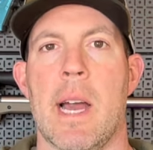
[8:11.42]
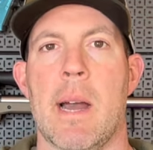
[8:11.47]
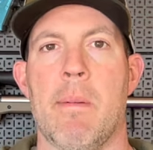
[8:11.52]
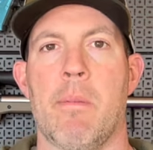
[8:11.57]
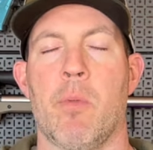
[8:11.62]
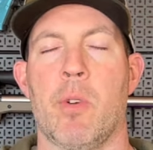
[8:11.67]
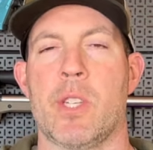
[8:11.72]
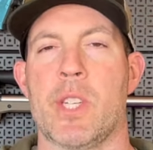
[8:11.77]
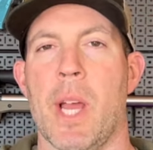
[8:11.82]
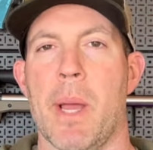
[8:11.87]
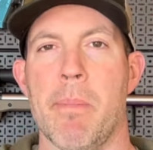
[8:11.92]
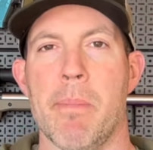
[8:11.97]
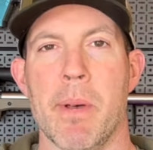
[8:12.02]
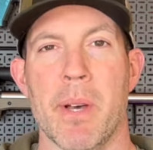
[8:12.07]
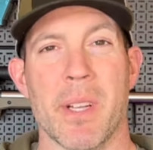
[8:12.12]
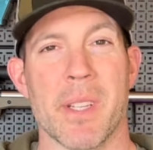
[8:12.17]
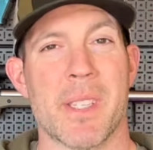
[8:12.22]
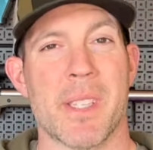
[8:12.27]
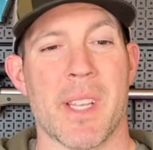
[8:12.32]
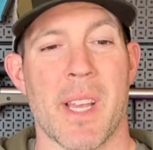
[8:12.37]
which I
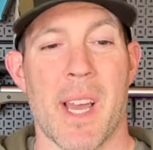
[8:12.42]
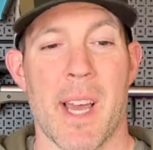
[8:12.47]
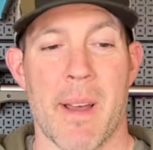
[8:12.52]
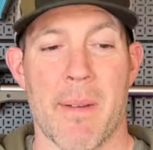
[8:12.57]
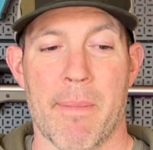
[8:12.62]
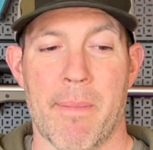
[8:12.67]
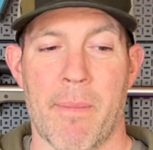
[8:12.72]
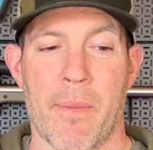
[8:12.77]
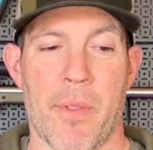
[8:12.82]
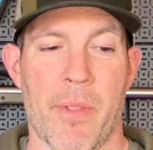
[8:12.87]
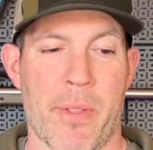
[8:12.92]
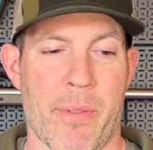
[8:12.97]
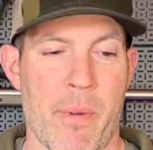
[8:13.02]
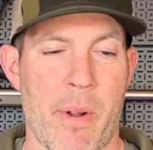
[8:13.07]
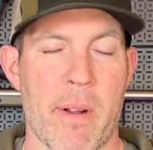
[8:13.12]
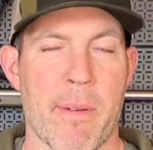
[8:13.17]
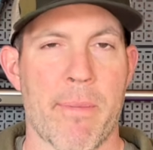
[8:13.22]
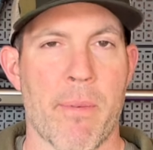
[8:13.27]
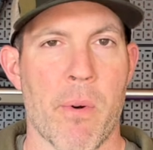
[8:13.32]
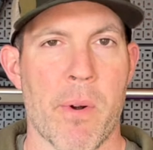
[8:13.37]
built
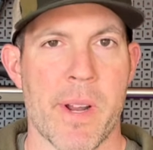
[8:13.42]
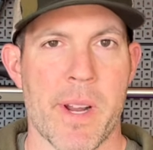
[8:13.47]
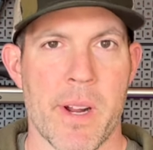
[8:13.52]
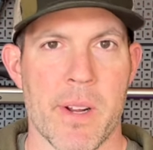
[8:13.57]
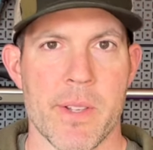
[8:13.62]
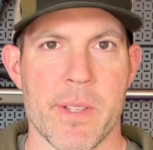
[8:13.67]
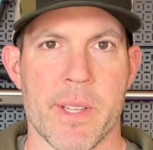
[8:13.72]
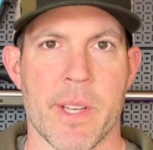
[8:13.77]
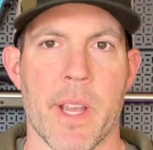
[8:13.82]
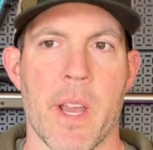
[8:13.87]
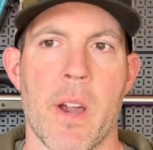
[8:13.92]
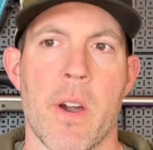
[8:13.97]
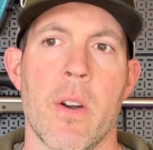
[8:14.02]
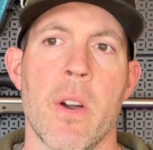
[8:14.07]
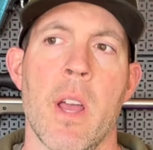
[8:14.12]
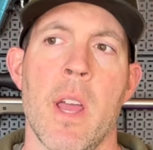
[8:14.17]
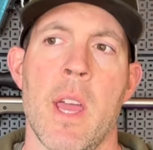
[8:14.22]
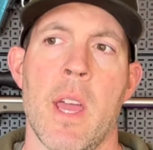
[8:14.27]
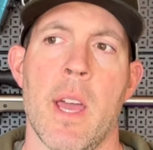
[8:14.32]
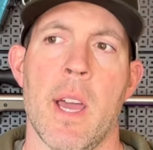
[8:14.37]
3 or 4 years
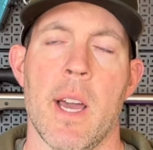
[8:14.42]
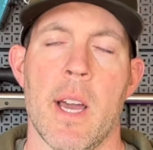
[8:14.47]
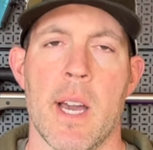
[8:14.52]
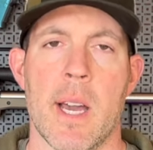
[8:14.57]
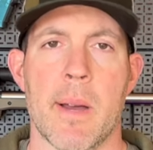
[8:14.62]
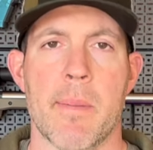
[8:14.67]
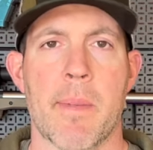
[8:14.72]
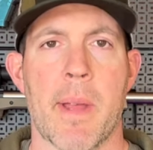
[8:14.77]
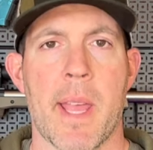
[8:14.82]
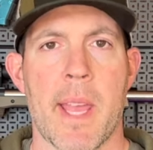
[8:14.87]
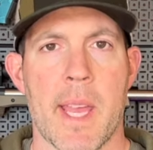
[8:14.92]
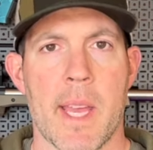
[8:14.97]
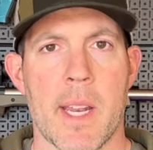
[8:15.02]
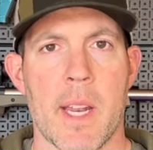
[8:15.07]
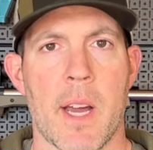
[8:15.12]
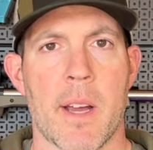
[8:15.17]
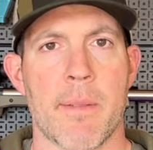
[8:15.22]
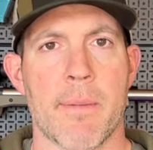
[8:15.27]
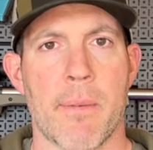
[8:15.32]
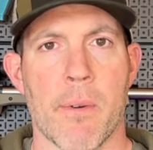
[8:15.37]
ago. And
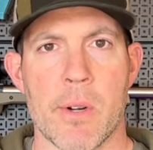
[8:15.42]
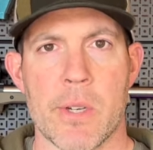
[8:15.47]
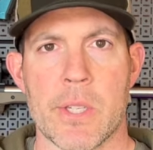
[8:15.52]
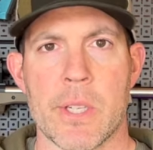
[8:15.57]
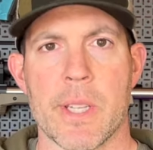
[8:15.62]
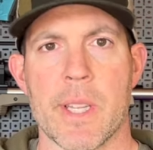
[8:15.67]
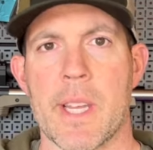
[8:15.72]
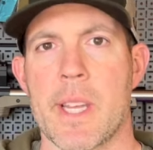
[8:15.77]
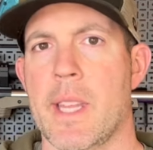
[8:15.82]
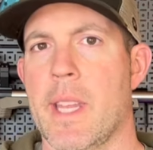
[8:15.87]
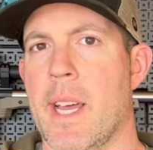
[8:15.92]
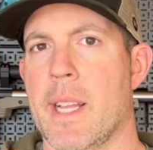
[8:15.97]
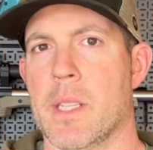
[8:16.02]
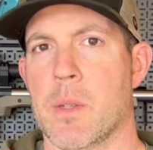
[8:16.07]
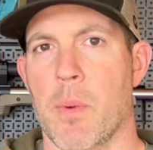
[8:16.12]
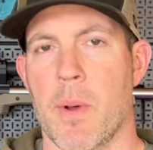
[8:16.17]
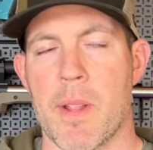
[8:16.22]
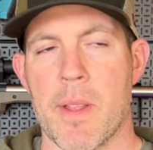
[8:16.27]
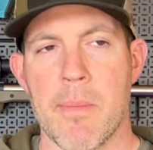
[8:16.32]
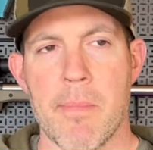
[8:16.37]
unfortunately, that's
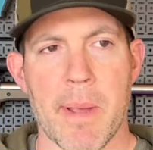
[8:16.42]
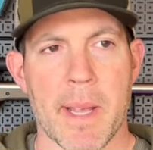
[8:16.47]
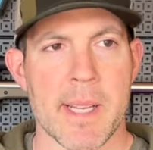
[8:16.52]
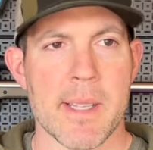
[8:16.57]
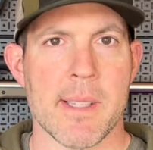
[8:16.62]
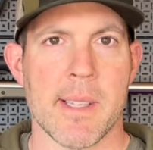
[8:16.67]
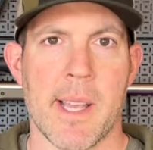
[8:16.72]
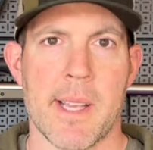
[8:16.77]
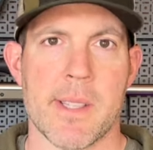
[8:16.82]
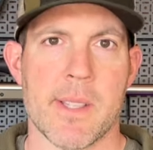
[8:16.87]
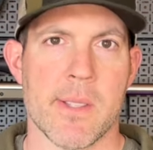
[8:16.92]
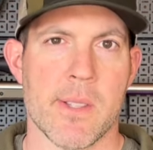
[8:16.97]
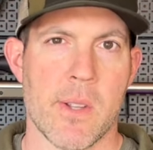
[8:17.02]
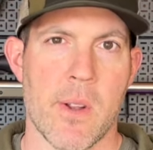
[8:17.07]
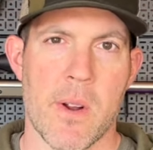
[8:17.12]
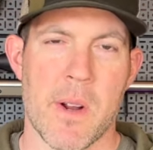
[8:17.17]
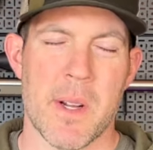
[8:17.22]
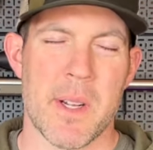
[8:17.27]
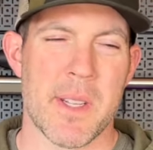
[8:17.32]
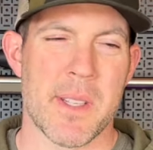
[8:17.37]
one of the biggest lessons
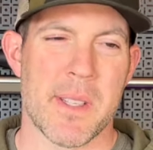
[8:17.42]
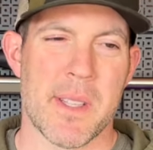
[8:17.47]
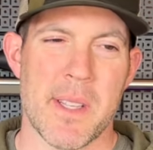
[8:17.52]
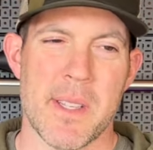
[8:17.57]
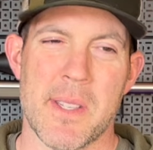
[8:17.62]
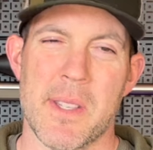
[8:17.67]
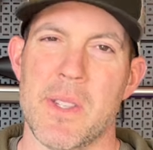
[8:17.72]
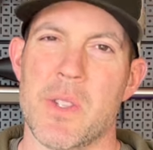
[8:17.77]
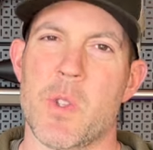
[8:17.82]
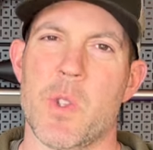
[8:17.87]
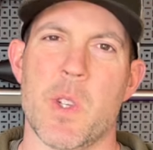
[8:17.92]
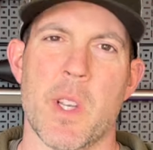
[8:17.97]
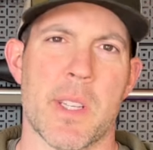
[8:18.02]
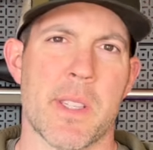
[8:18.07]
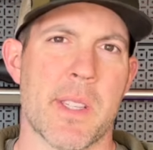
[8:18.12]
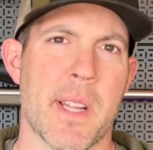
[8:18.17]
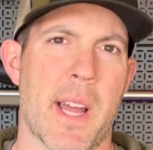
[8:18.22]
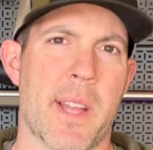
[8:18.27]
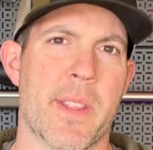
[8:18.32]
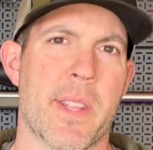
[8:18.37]
learned is this is
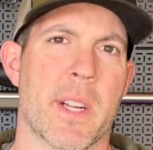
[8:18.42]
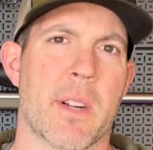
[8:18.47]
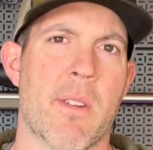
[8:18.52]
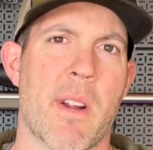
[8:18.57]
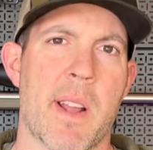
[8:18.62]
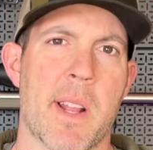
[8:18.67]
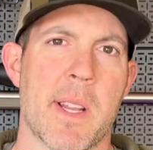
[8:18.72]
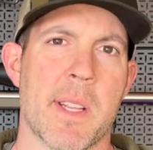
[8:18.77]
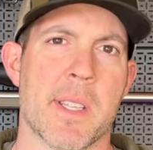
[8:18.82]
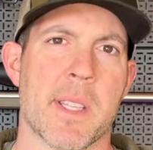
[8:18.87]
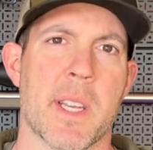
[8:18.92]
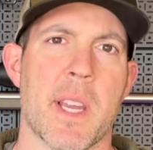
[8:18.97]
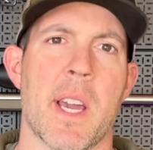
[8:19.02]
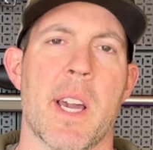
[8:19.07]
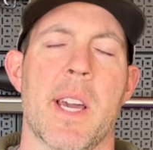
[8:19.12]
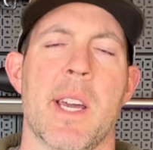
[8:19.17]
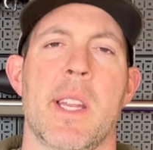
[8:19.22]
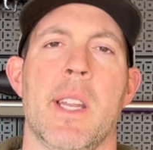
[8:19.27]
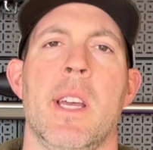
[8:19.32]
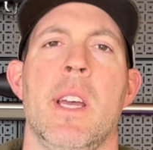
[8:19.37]
just not the greatest
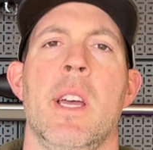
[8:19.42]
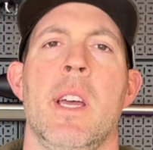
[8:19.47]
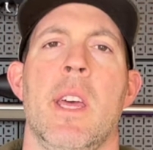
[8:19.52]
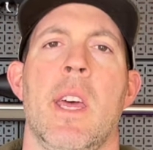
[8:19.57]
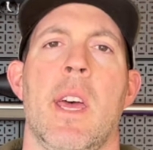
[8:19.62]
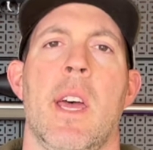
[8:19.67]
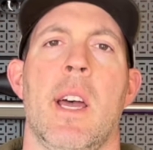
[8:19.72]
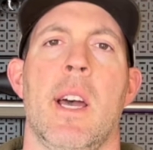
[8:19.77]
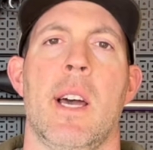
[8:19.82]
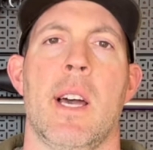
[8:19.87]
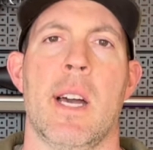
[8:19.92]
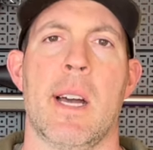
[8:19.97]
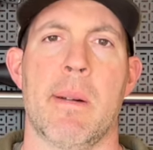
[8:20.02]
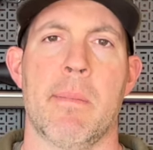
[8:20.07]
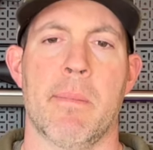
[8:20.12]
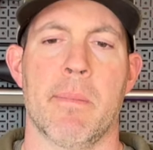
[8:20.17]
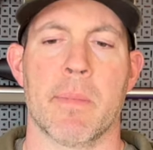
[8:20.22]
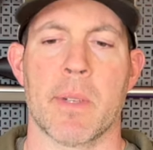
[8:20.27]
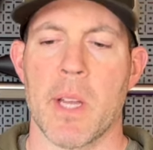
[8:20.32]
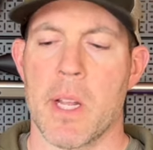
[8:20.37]
gun.
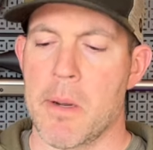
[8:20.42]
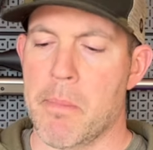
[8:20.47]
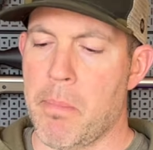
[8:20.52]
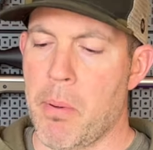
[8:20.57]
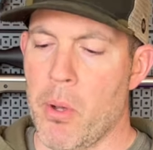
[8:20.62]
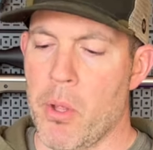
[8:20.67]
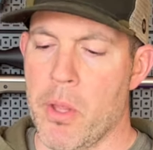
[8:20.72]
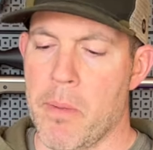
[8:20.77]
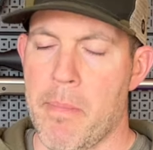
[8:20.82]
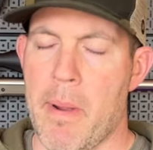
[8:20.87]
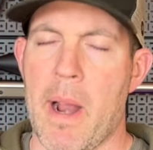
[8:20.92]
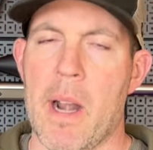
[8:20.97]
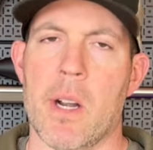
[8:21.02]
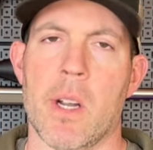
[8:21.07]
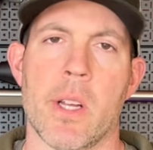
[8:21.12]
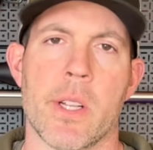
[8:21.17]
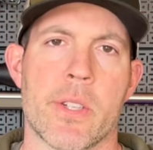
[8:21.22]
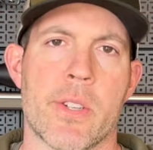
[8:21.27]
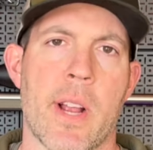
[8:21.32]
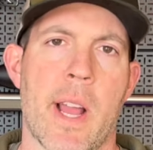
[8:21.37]
I'm gonna pull the
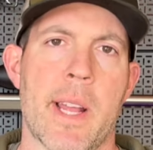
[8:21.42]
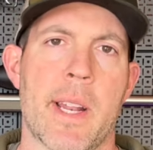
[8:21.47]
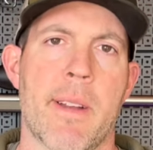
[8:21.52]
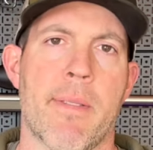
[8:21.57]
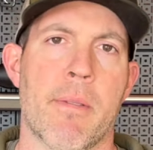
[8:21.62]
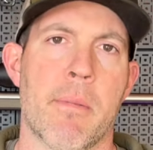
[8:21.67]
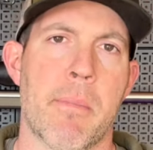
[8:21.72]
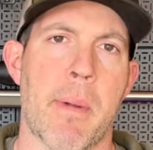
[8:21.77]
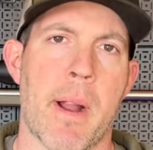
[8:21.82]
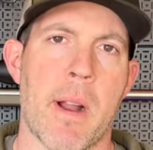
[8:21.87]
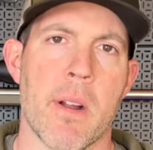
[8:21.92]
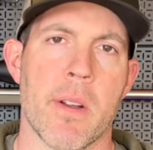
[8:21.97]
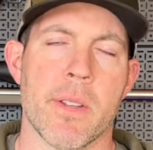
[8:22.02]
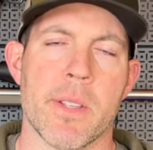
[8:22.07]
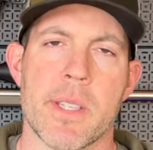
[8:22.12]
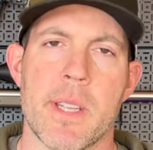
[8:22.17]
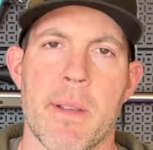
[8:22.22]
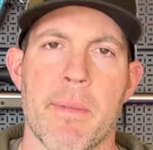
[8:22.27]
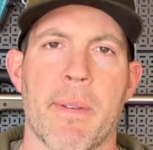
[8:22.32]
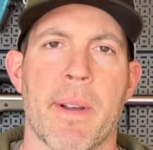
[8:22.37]
barrel, try a different barrel,
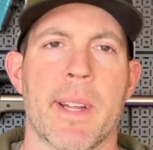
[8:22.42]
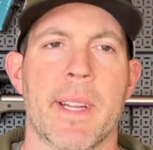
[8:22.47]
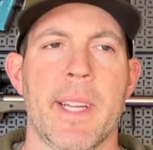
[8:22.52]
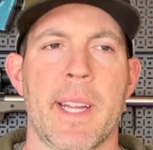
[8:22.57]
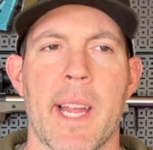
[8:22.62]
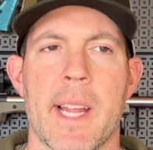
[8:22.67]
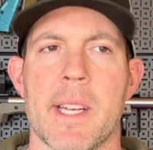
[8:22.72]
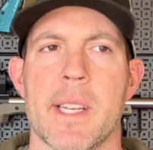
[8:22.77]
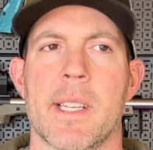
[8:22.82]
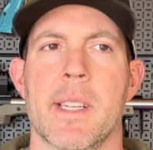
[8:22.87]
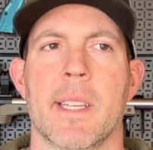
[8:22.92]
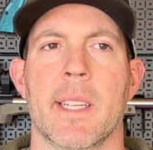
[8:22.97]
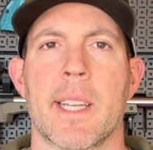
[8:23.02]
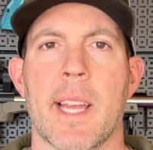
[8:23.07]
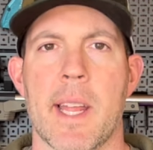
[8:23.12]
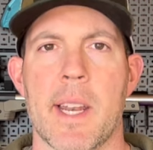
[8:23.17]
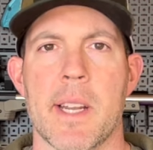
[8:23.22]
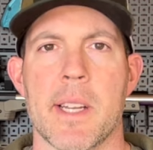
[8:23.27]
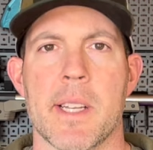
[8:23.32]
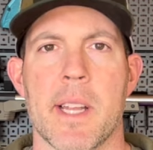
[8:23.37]
see if I can
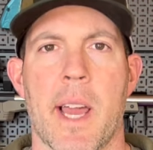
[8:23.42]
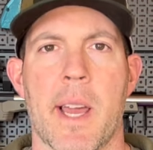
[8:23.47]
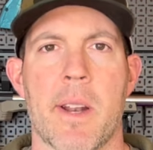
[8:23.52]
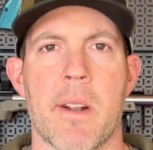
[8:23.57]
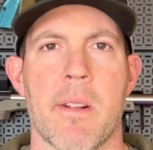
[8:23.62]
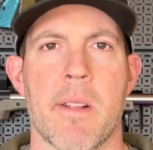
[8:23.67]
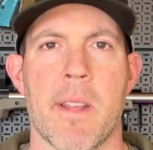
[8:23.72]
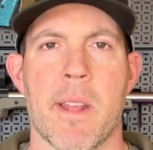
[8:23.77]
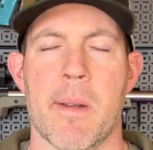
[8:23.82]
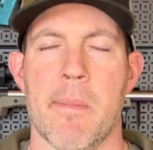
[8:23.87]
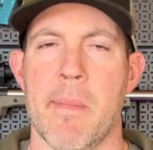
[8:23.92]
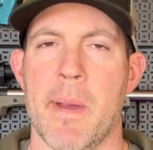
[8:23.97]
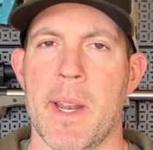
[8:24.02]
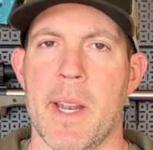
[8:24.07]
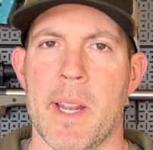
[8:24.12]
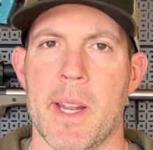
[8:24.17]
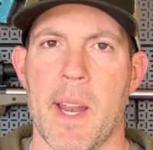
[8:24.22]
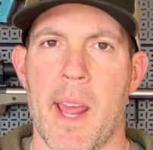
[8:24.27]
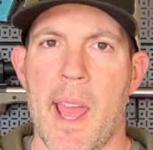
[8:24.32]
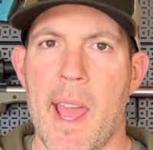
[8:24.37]
get it tighter than 1.5
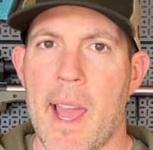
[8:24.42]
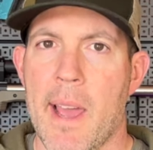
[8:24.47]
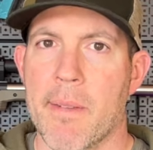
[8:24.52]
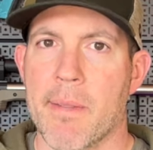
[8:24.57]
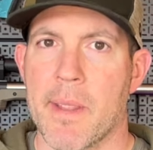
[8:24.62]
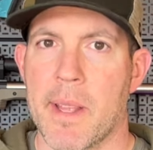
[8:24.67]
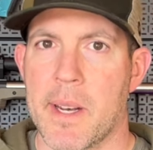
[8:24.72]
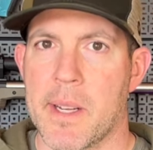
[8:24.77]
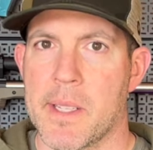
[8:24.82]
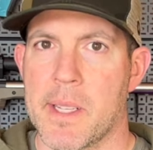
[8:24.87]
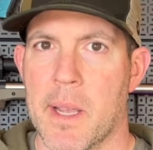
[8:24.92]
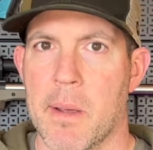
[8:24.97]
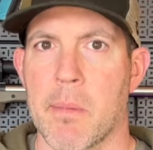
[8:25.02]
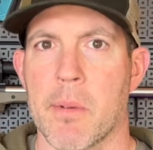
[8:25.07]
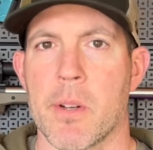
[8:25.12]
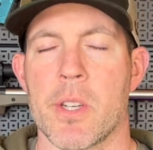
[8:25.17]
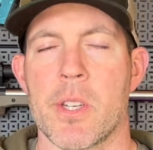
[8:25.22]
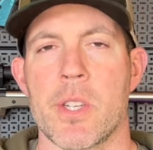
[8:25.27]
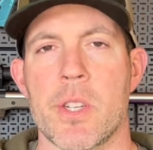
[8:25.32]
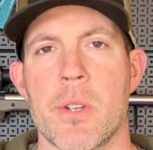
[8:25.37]
minutes that it's
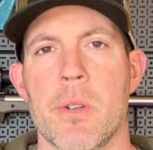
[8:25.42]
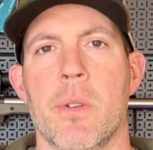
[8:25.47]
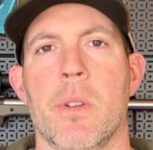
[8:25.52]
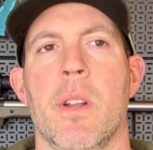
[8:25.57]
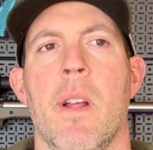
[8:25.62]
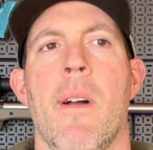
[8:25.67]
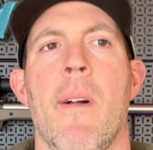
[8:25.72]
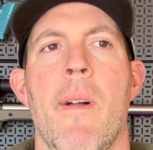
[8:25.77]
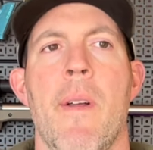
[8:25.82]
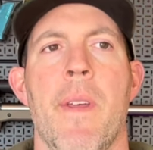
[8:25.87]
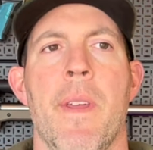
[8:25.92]
able to shoot.